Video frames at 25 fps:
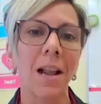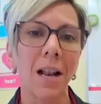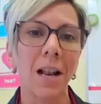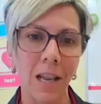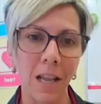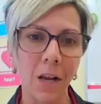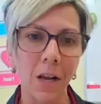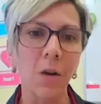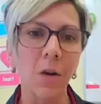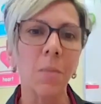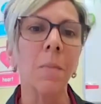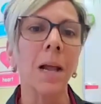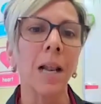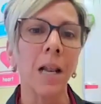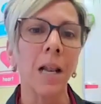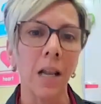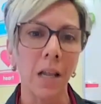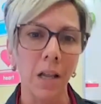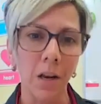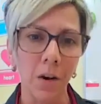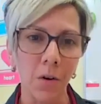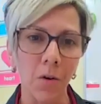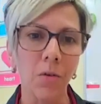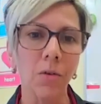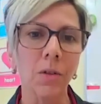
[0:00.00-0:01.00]
little by
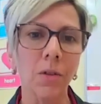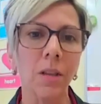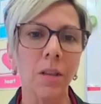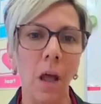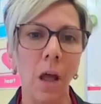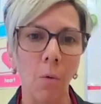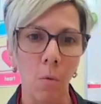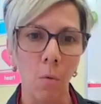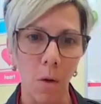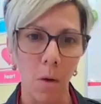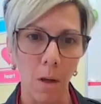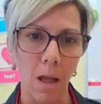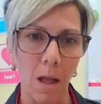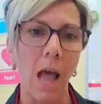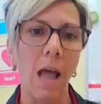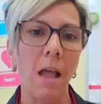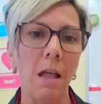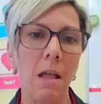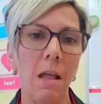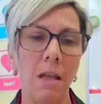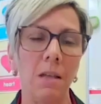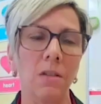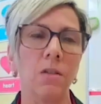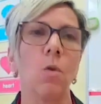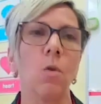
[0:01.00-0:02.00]
little that
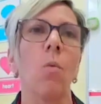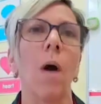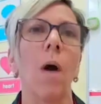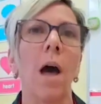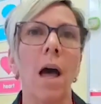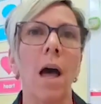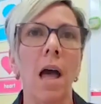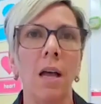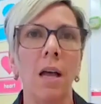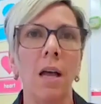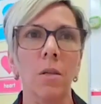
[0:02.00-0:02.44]
is what